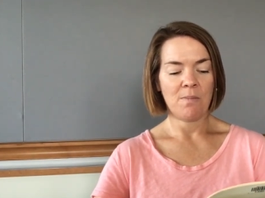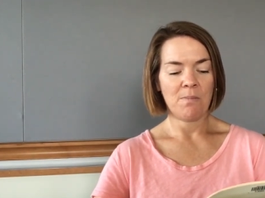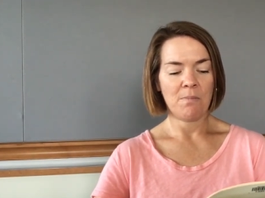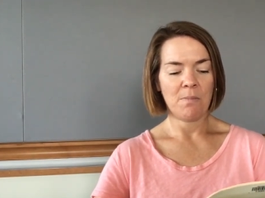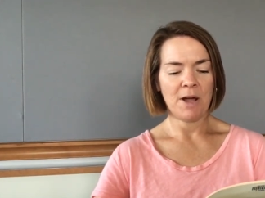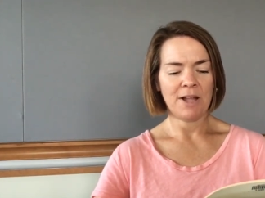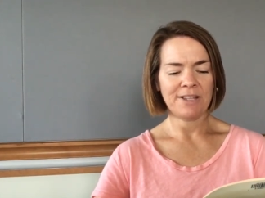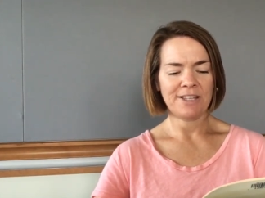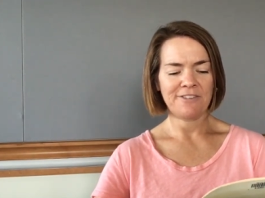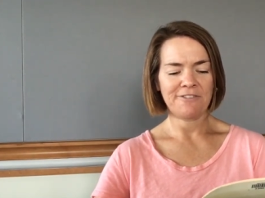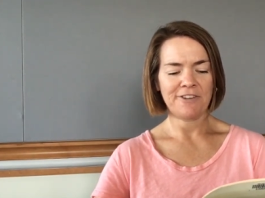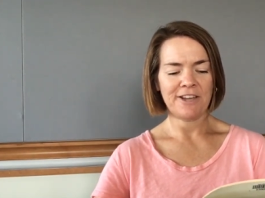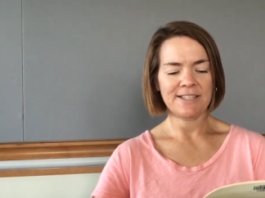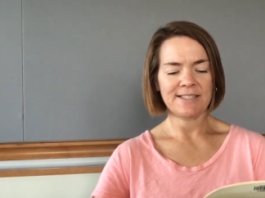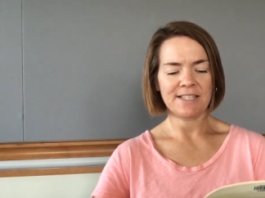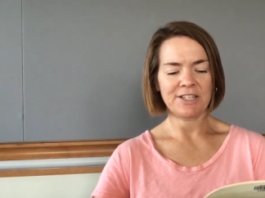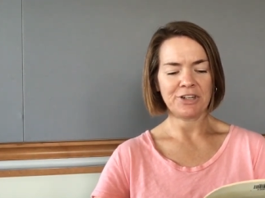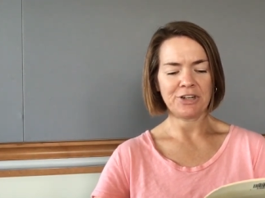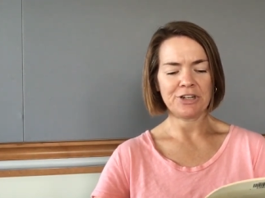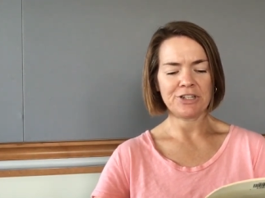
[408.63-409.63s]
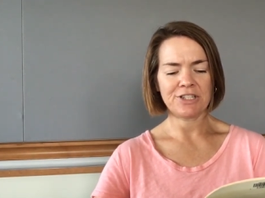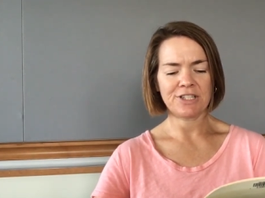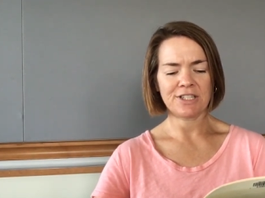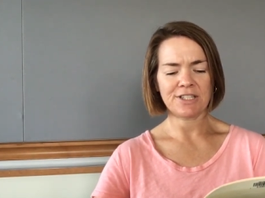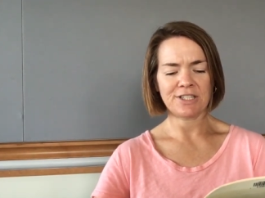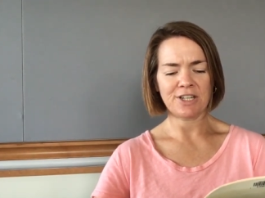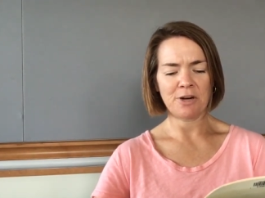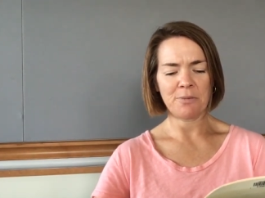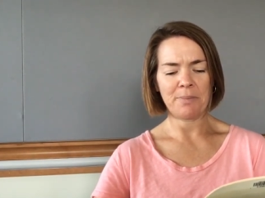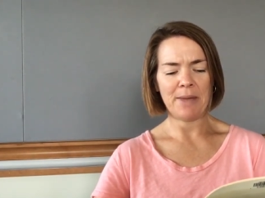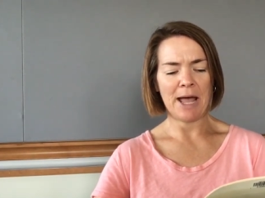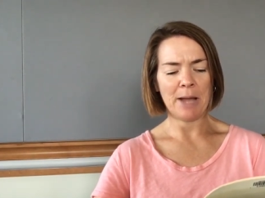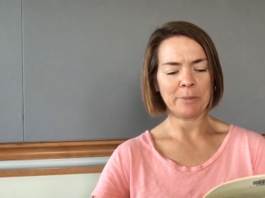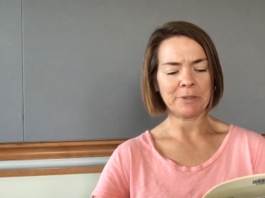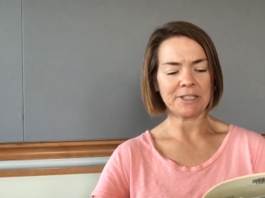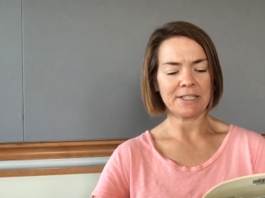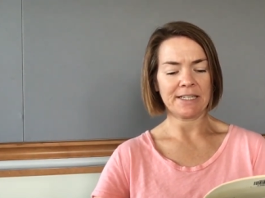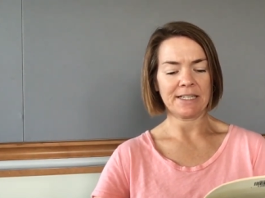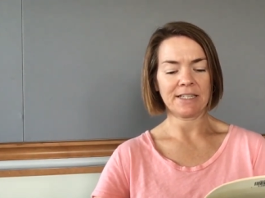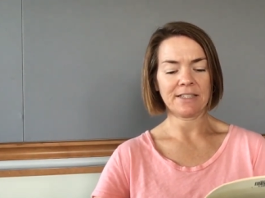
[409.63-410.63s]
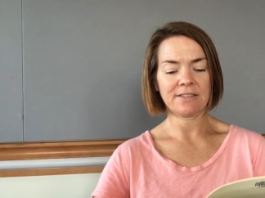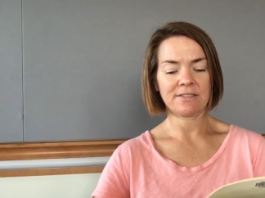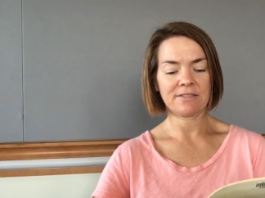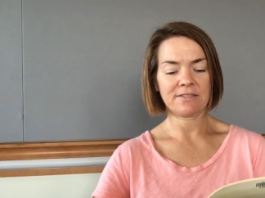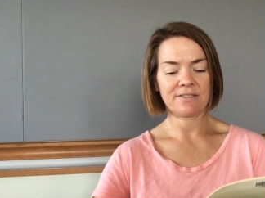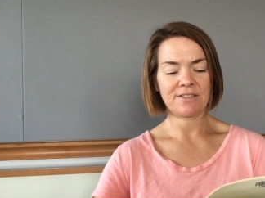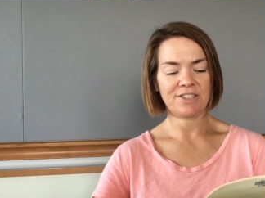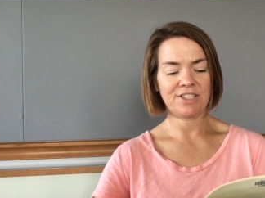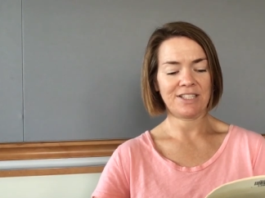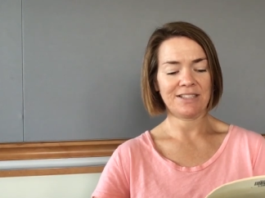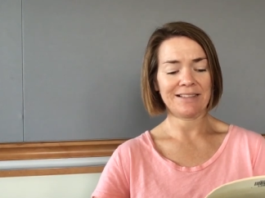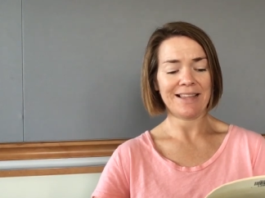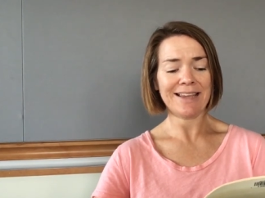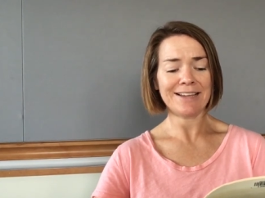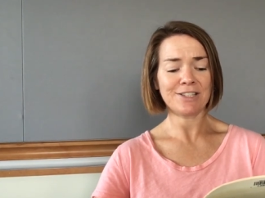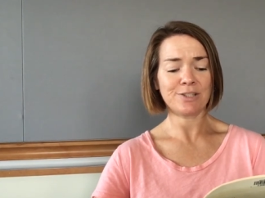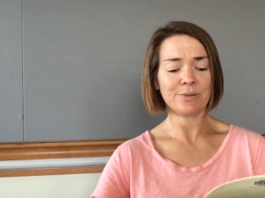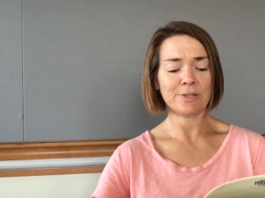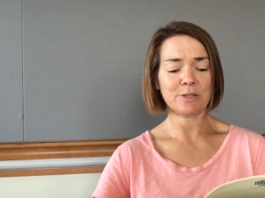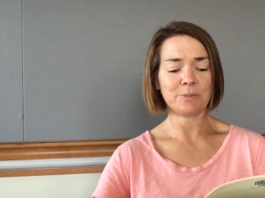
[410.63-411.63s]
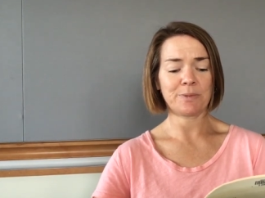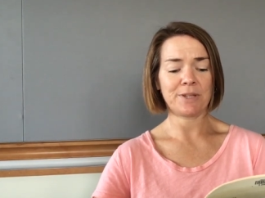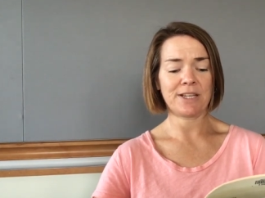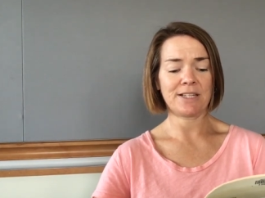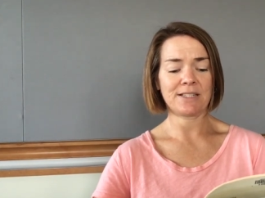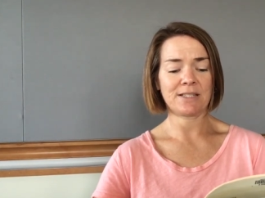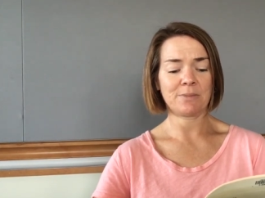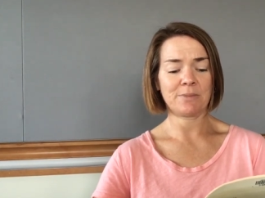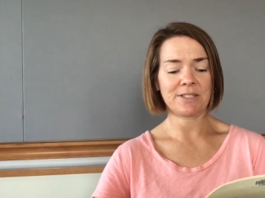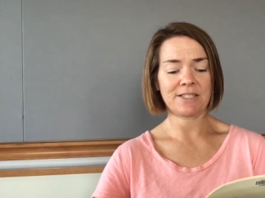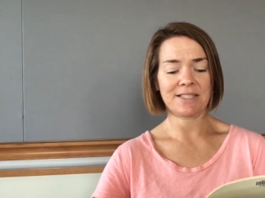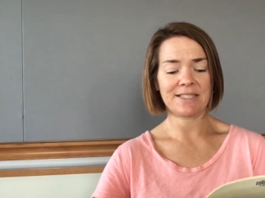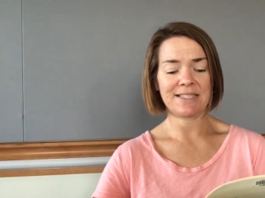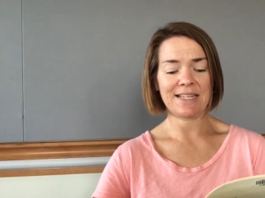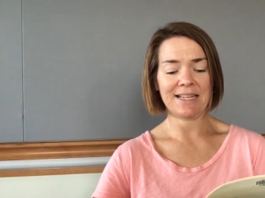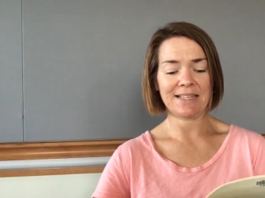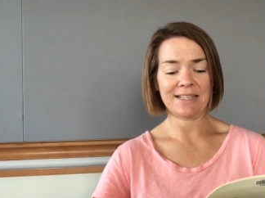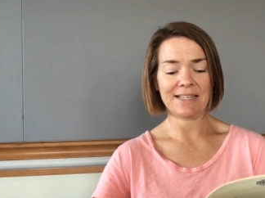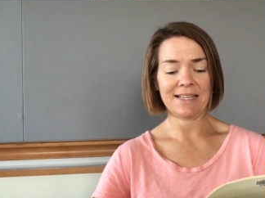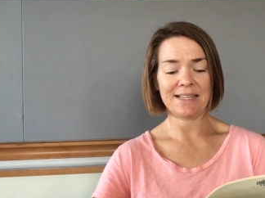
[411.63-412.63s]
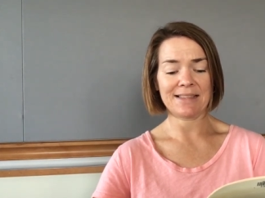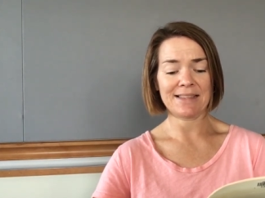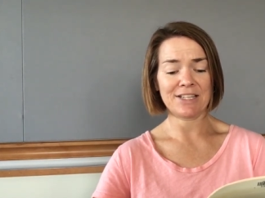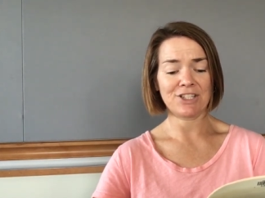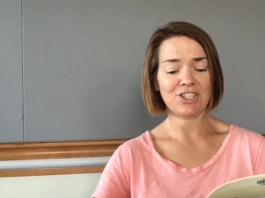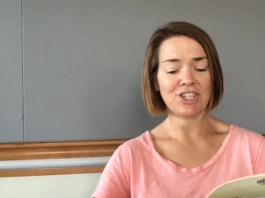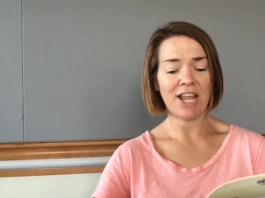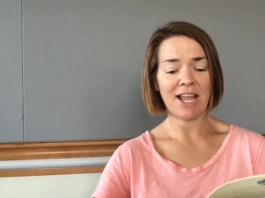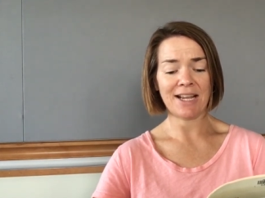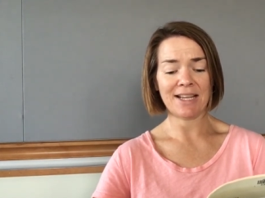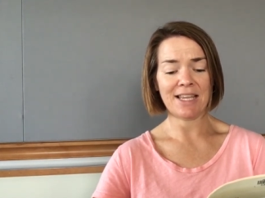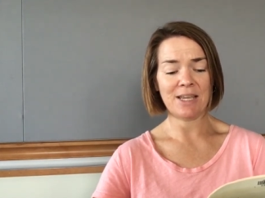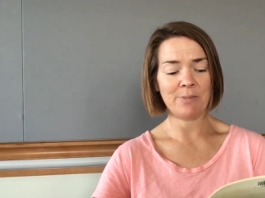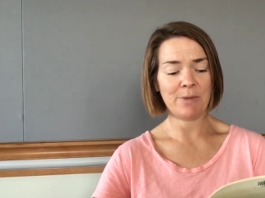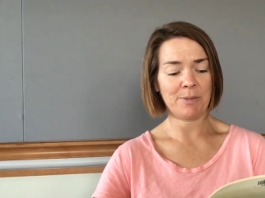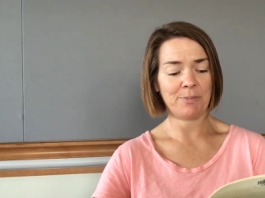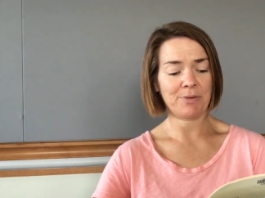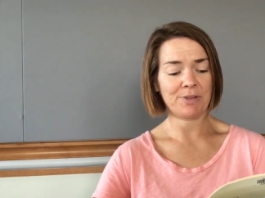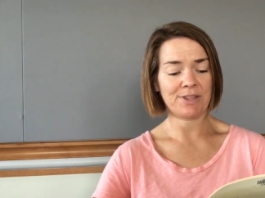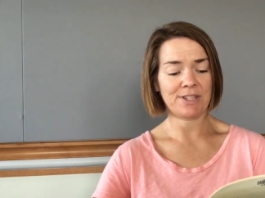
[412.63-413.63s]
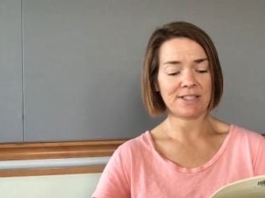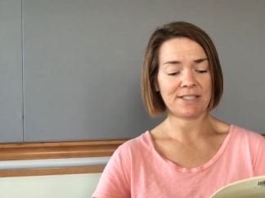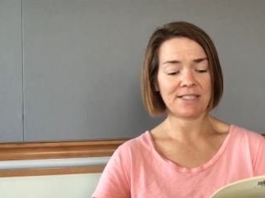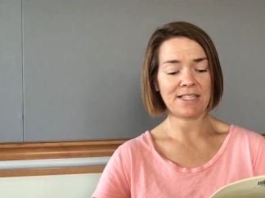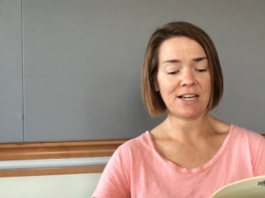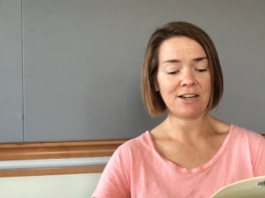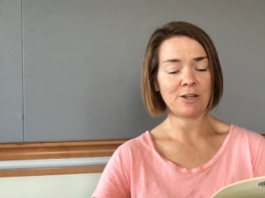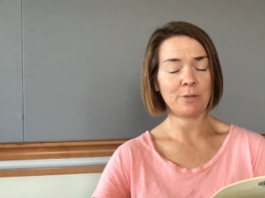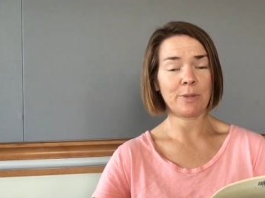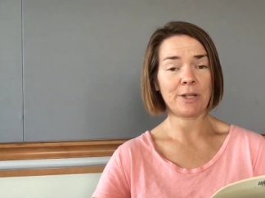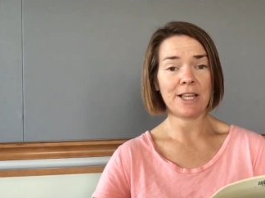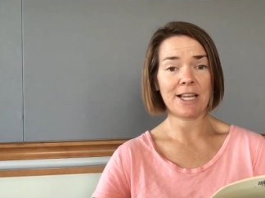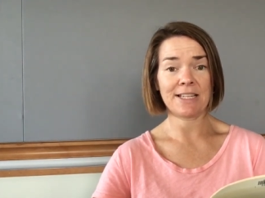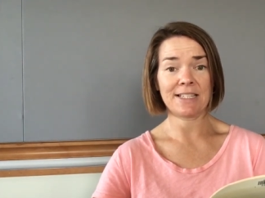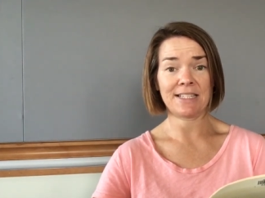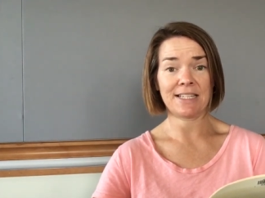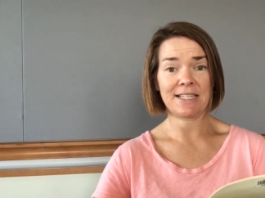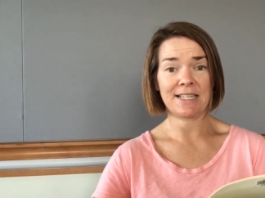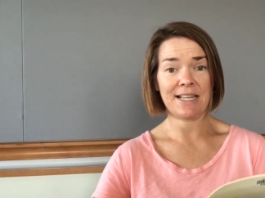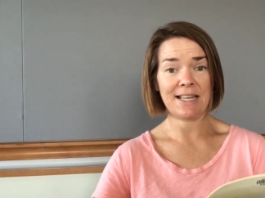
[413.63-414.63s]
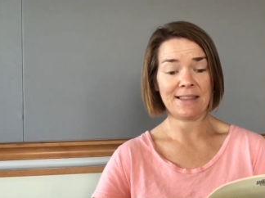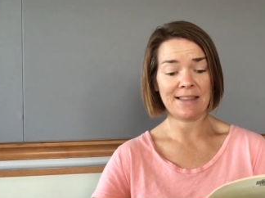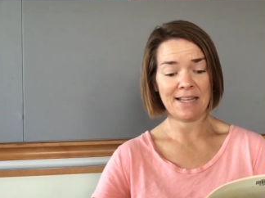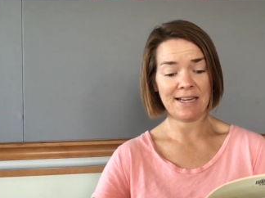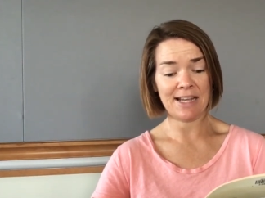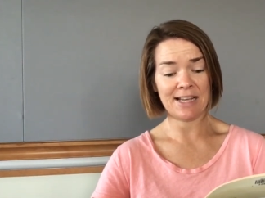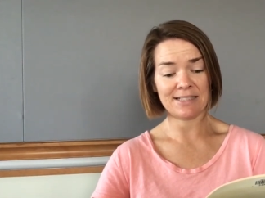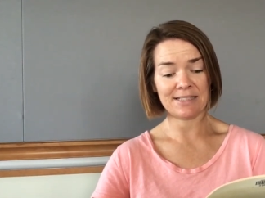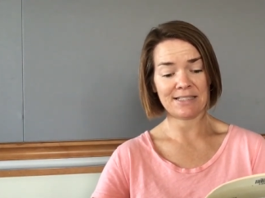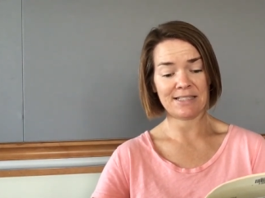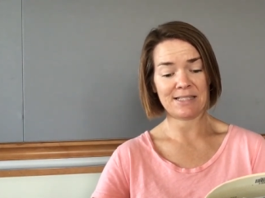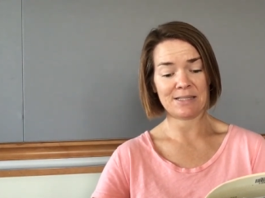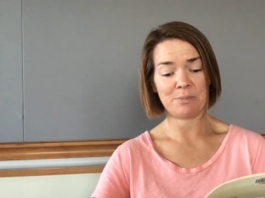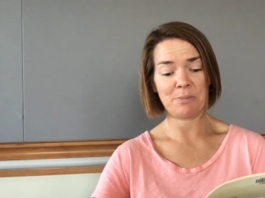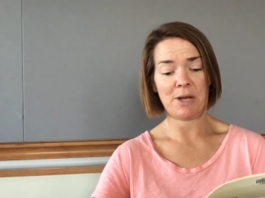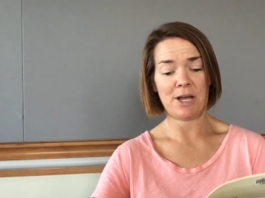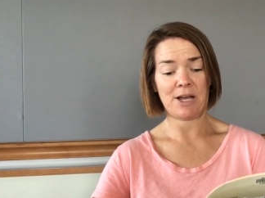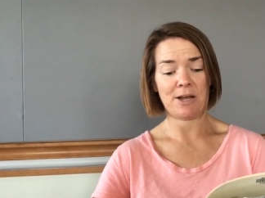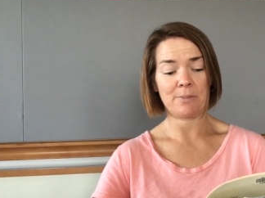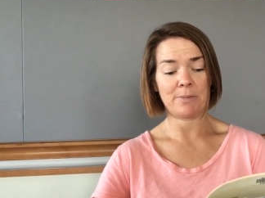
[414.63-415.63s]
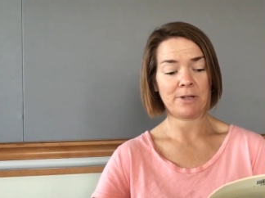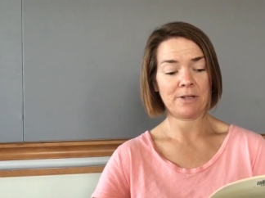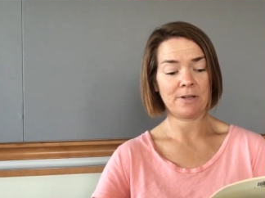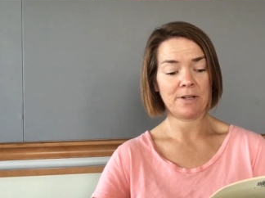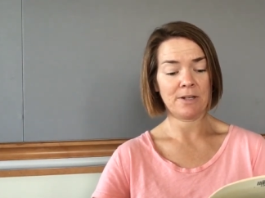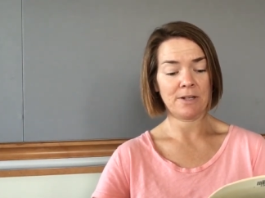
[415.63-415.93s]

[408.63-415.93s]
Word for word: Molly fights an urge to start babbling. She'd like to explain to Mrs. Daly that Jack came up with this terrible idea and then asked his mom.